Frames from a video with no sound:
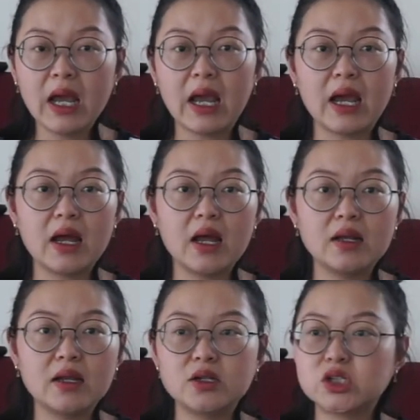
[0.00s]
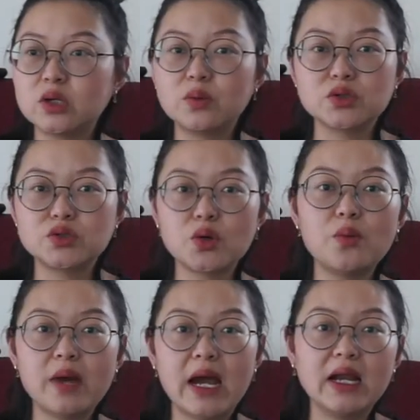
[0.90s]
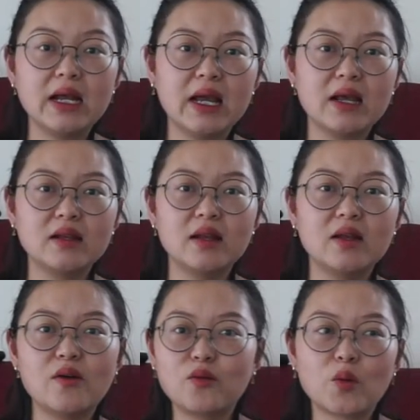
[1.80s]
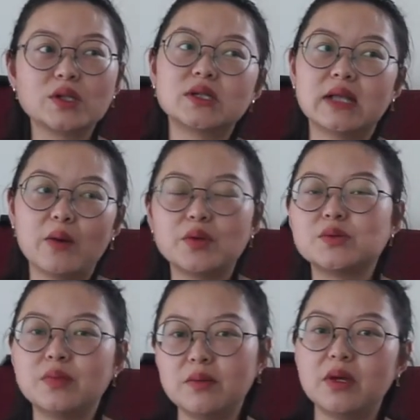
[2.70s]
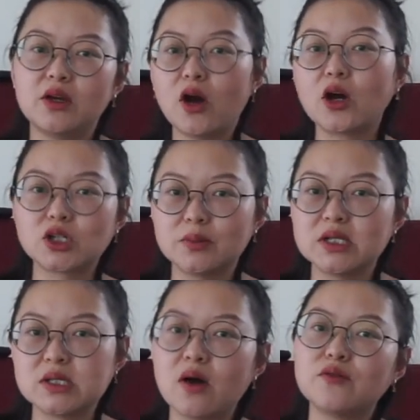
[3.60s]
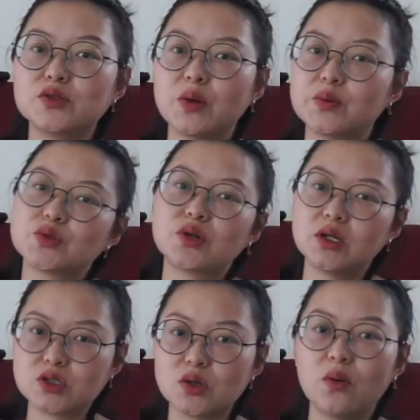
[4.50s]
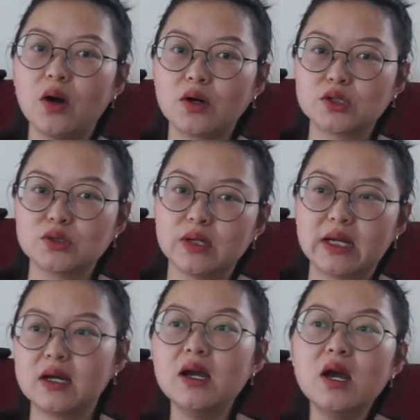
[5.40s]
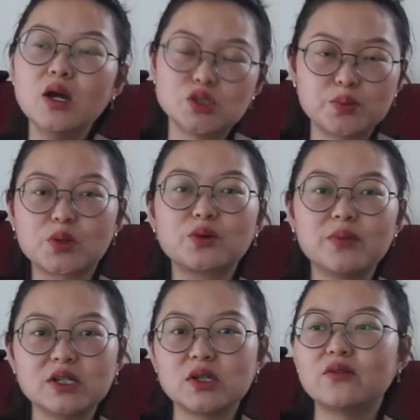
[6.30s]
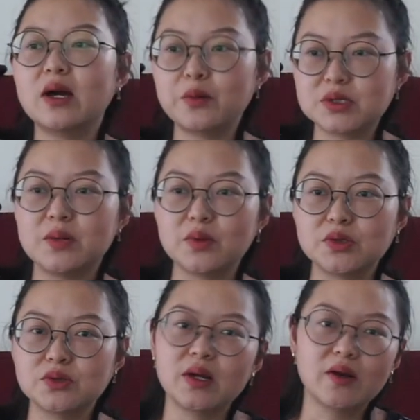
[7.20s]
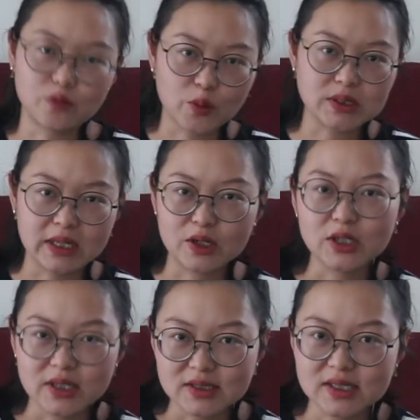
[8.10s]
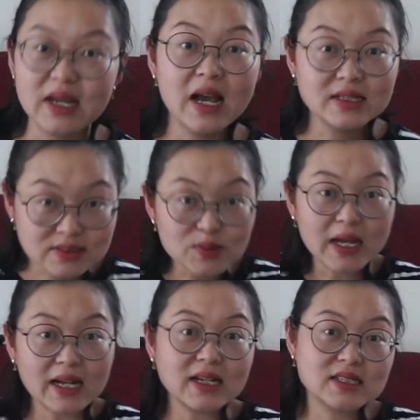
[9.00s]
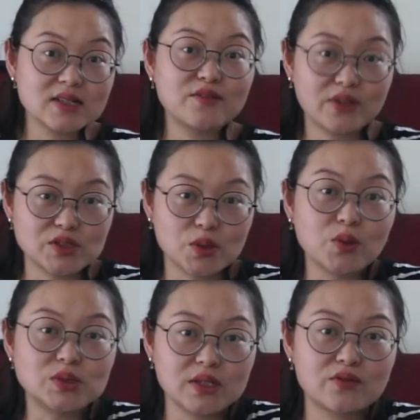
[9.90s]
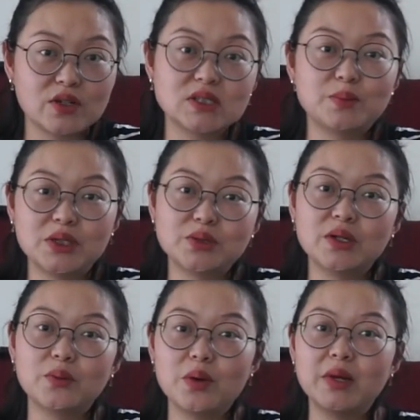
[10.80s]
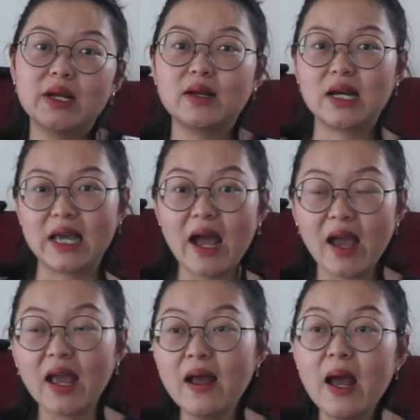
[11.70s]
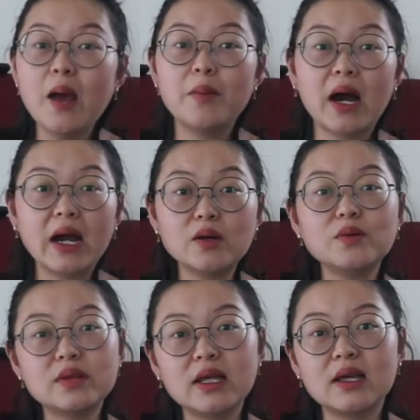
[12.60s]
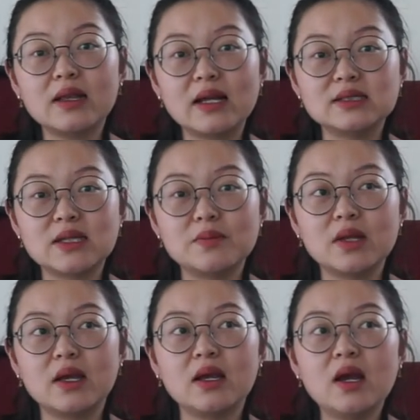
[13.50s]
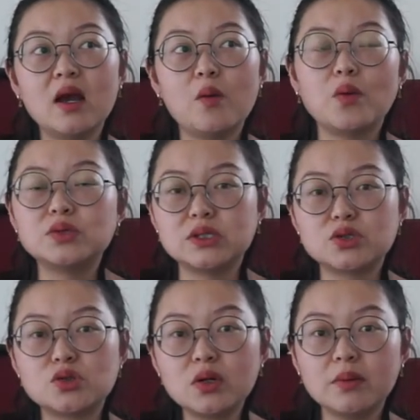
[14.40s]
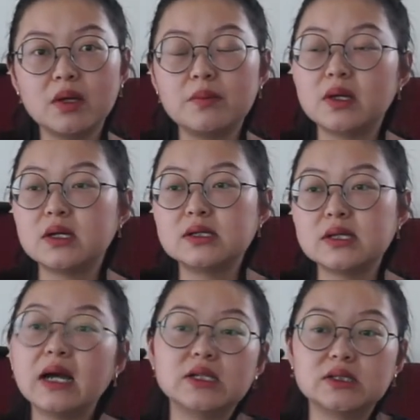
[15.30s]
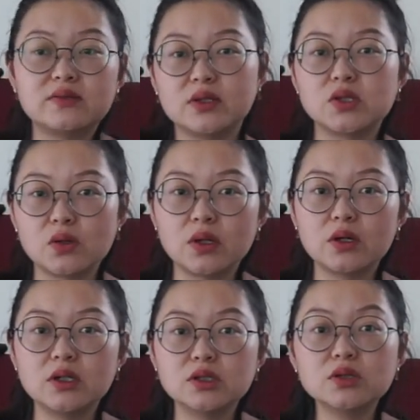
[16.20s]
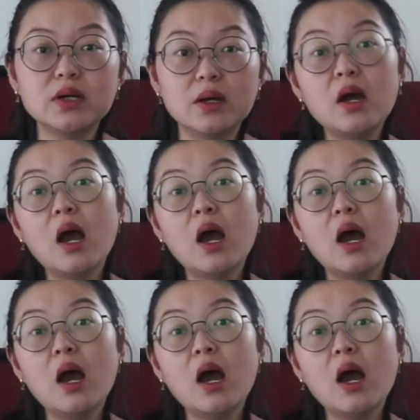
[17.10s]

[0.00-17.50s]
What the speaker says: And then she was so mad. And then, of course, that was me being hard on myself. So I was trying so hard to prove myself I was able to do that. Of course, I couldn't. So that is a physical difference between a woman and a guy. But I don't think that something will destroy me because I just physically couldn't do it.